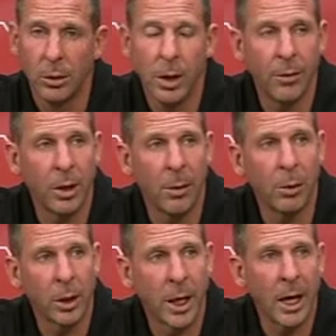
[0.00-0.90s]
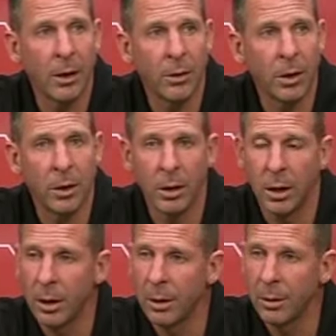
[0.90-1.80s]
we have a number of guys that
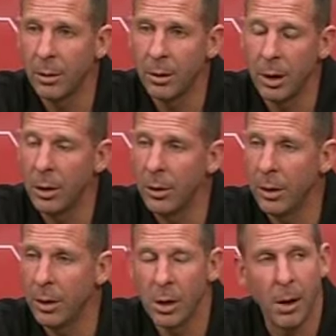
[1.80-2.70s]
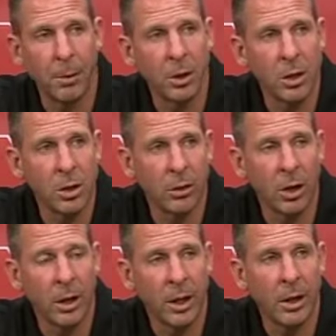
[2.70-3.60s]
uh, you know the, the, competition's
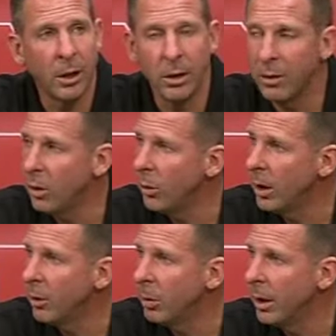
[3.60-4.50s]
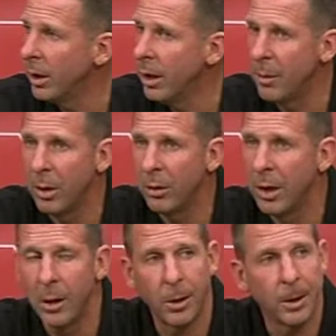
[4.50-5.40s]
on daily to see who gets playing time on
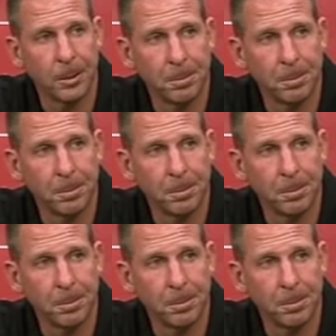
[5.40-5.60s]
Saturday.